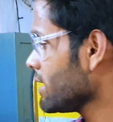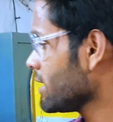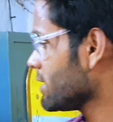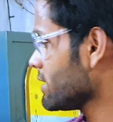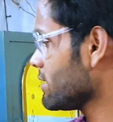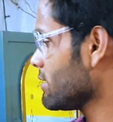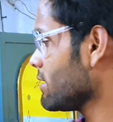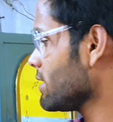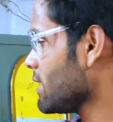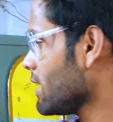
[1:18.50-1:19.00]

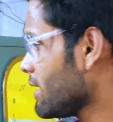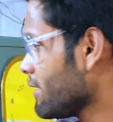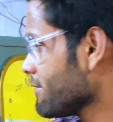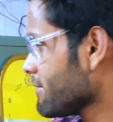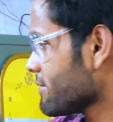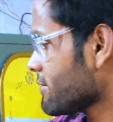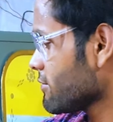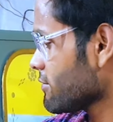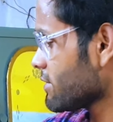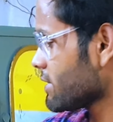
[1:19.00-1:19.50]
you will
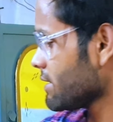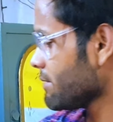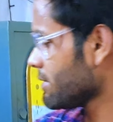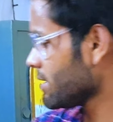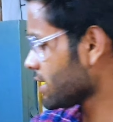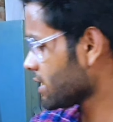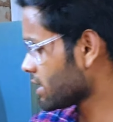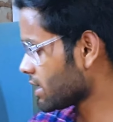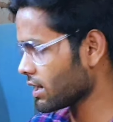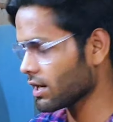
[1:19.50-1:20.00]
have to see my
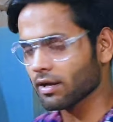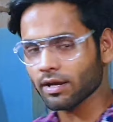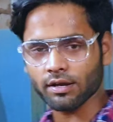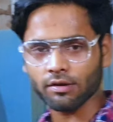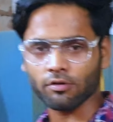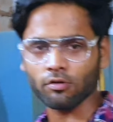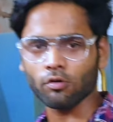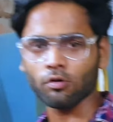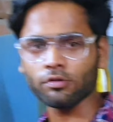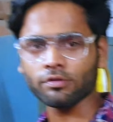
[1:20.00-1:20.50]

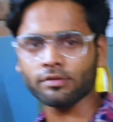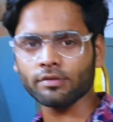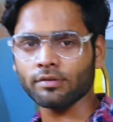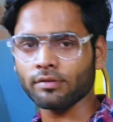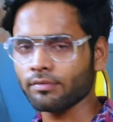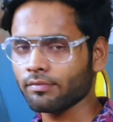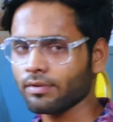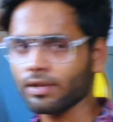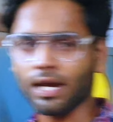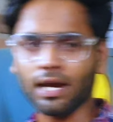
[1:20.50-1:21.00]
clothes.
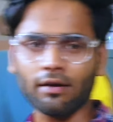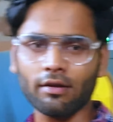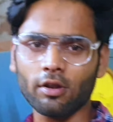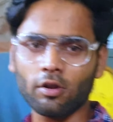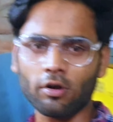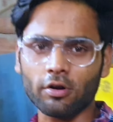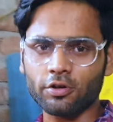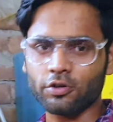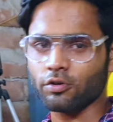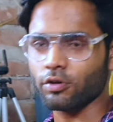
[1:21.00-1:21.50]
I will
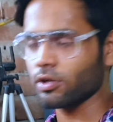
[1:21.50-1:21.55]
not show